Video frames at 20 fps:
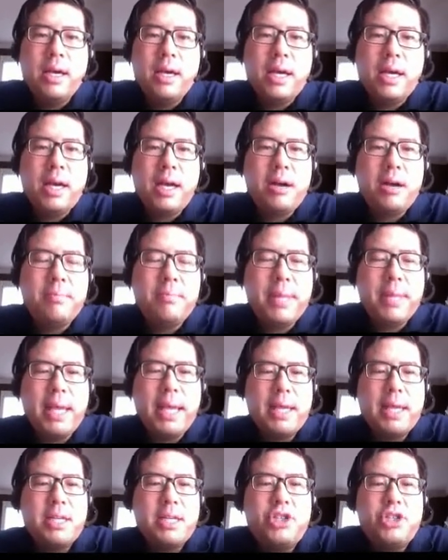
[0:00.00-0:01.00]
And
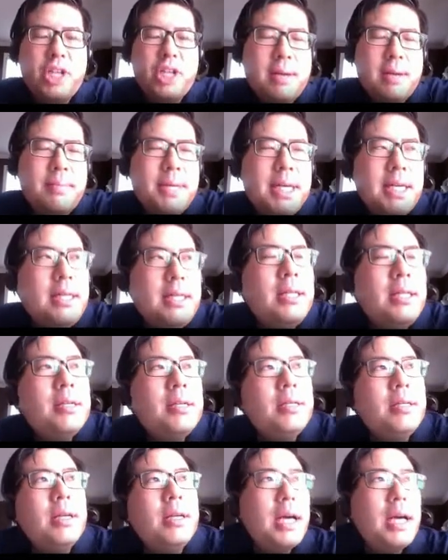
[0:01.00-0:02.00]
in JAMA,
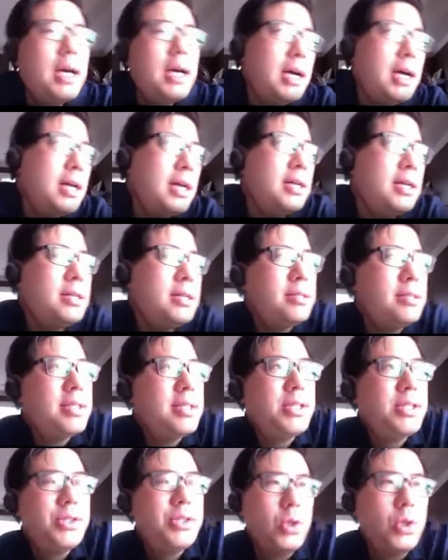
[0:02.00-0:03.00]

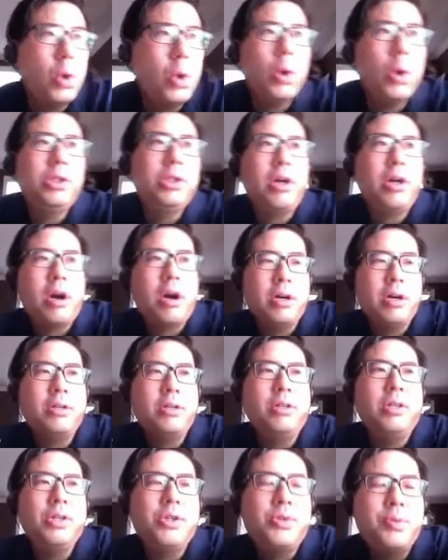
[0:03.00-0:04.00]
this is an older
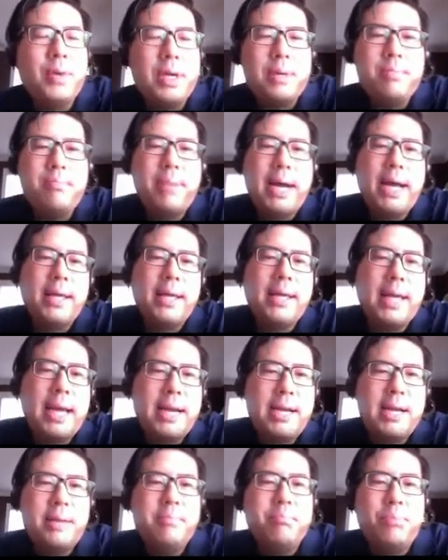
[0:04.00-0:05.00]
article, is written by a
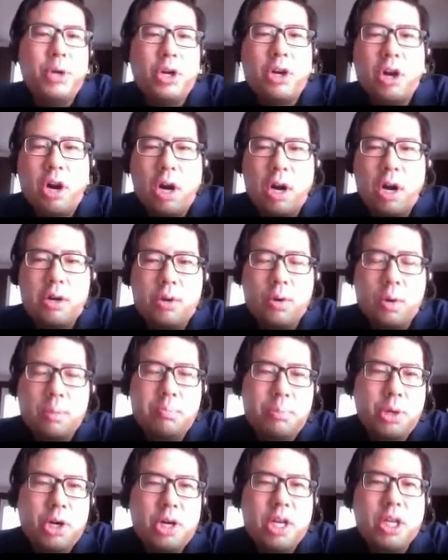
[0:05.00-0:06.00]
guy named Bernard or
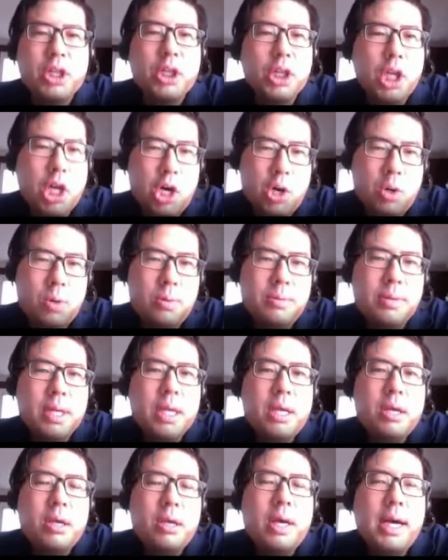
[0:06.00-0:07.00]
Bernie Lowe,
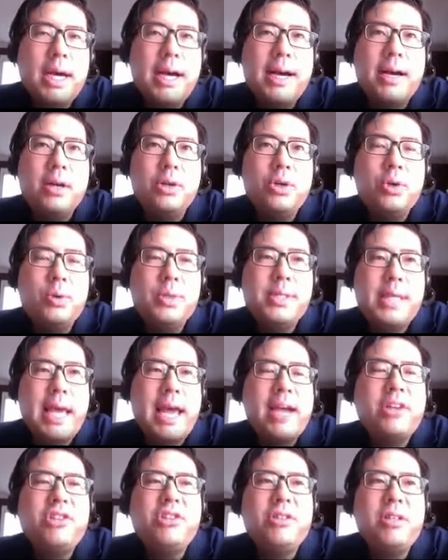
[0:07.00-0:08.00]
who was
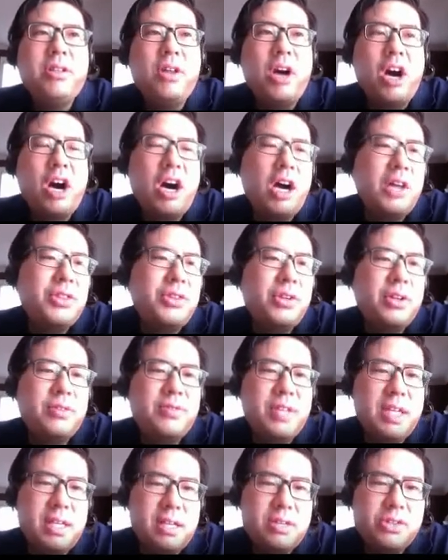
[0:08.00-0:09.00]
actually the author
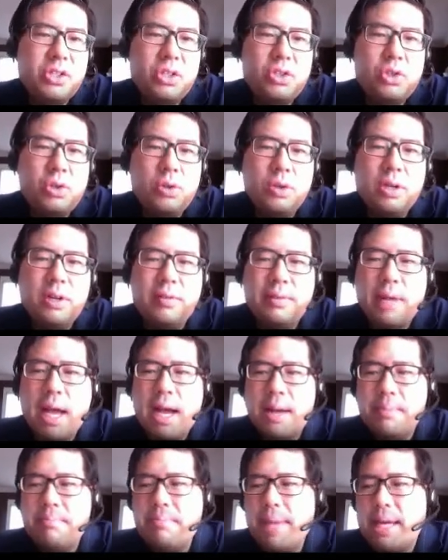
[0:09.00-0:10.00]
of the Institute
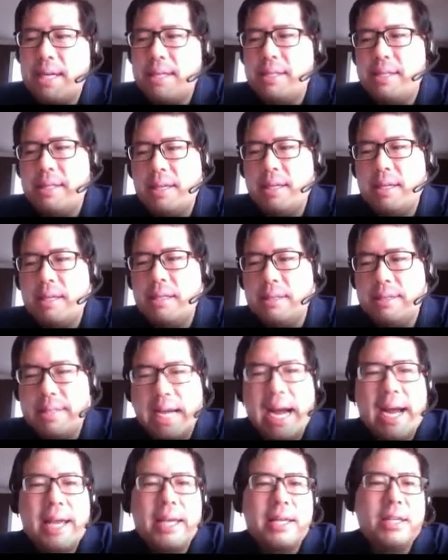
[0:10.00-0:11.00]
on Medicine
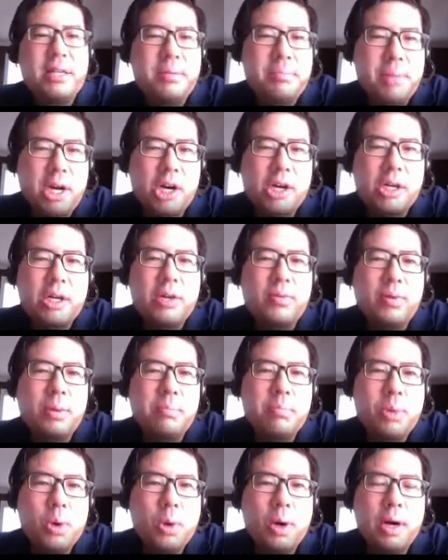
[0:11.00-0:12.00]
Dying in America
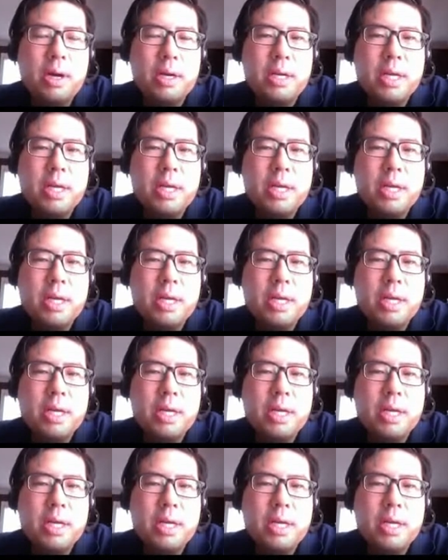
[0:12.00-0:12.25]
report.